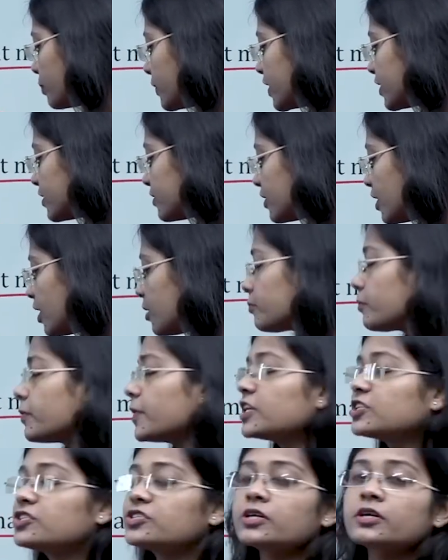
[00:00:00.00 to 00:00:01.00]
plays a
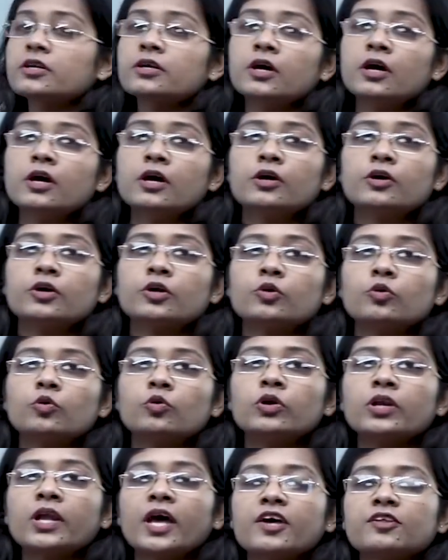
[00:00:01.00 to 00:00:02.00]
major
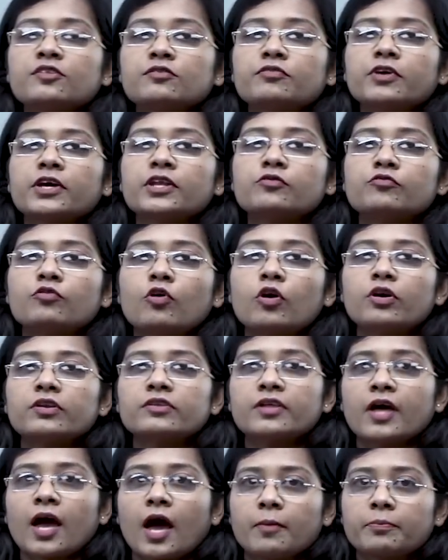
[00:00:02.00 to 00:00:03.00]
role, as when
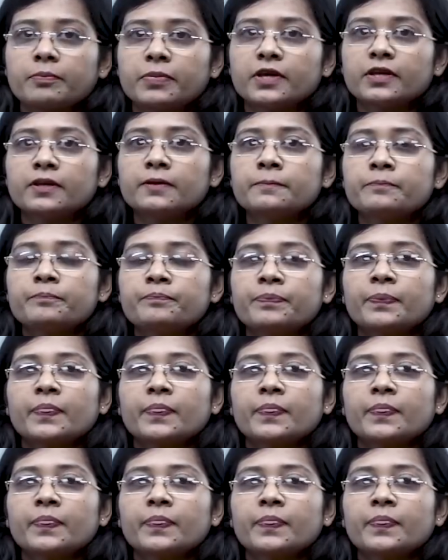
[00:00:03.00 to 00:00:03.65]
wars happen,